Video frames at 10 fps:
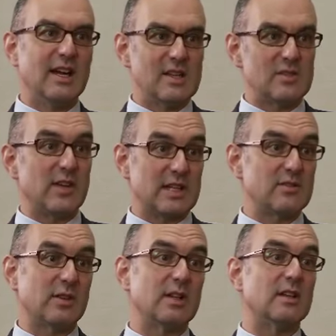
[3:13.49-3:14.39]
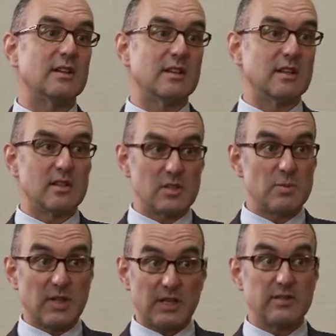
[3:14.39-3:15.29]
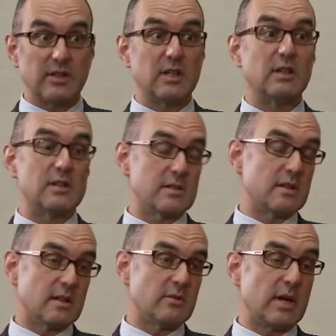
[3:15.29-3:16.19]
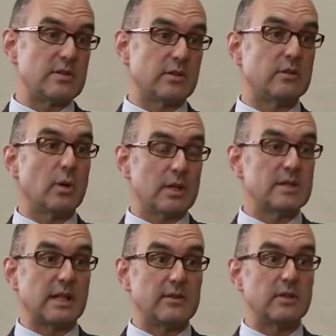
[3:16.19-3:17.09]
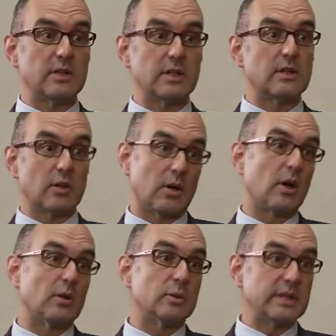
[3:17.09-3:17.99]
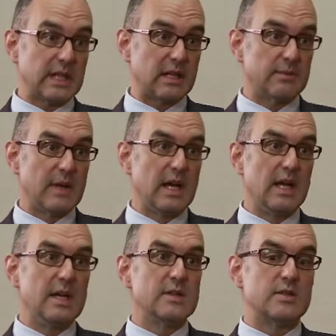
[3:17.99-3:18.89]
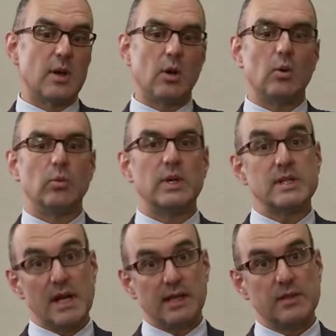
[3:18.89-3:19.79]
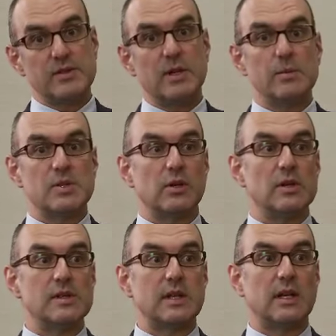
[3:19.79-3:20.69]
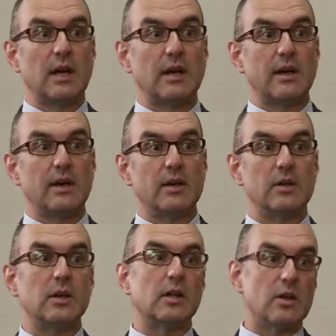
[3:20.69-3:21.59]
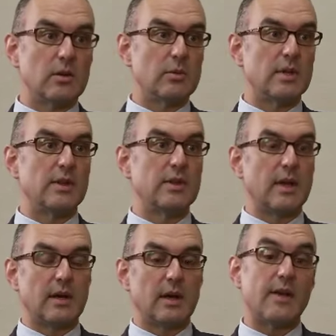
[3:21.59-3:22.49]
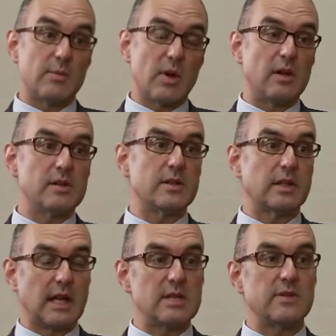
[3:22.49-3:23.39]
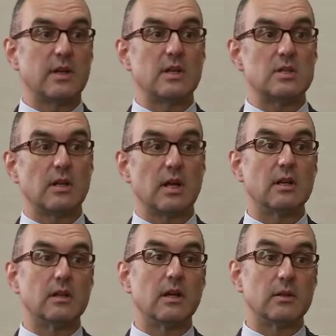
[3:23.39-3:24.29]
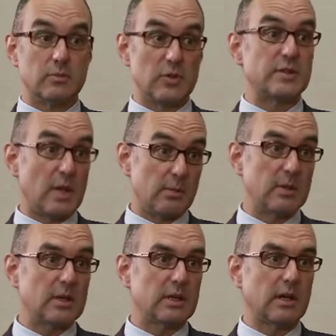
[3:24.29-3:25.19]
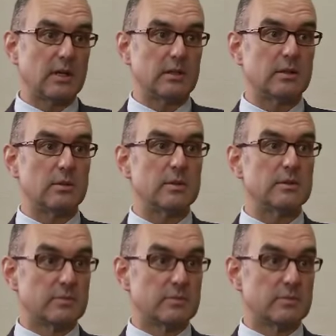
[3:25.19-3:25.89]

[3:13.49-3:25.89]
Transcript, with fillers: as effectively and, and, as productively and as at uh, the right sort of quality level that Coca-Cola will need. Mm-hmm. So we diagnosed the opportunity uh, along with uh, other partners at the Gates Foundation and, and with Dalberg, uh, Global